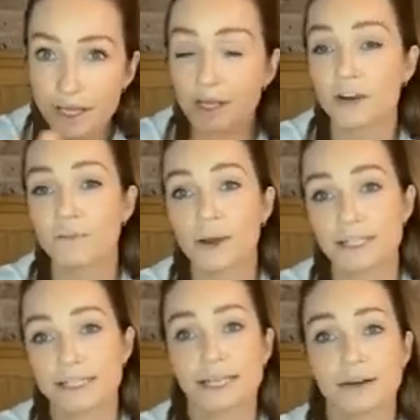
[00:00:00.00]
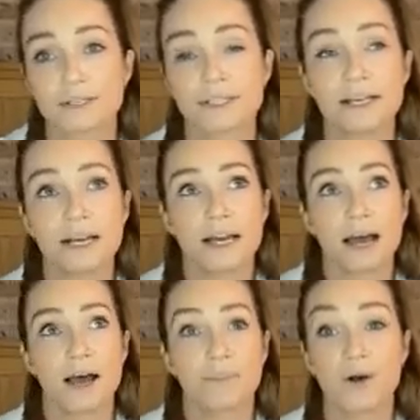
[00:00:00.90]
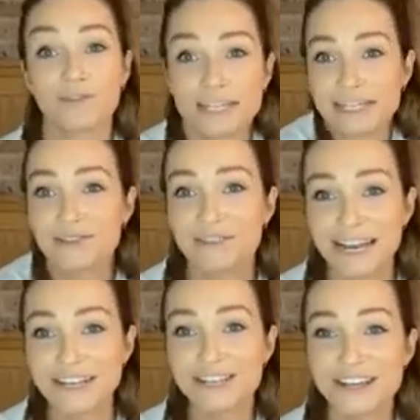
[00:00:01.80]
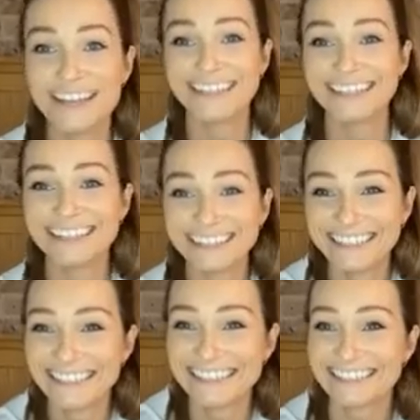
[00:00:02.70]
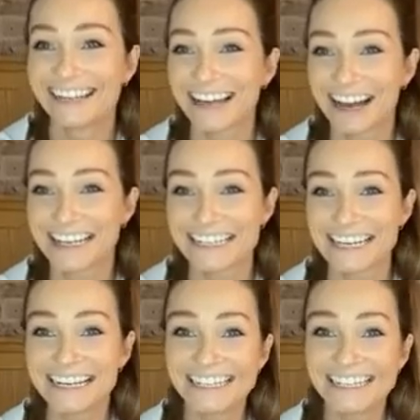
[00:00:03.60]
kind of past his house, off into the village. It's like hiding.